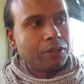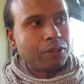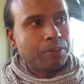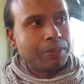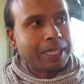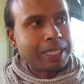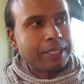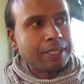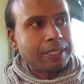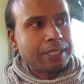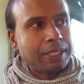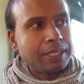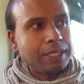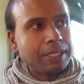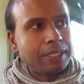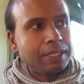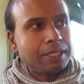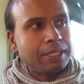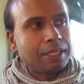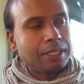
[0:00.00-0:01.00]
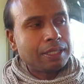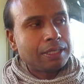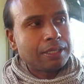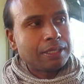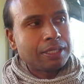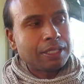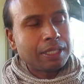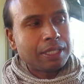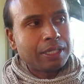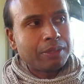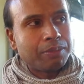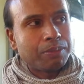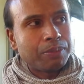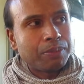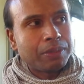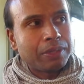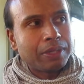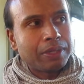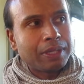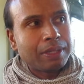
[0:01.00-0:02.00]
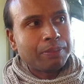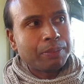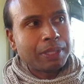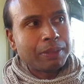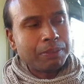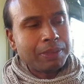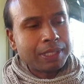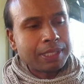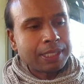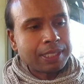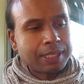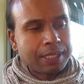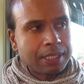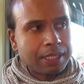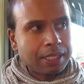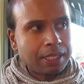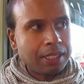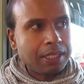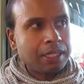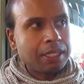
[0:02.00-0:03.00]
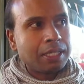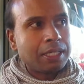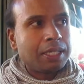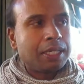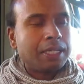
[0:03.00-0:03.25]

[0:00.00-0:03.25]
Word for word: or magazine type publicity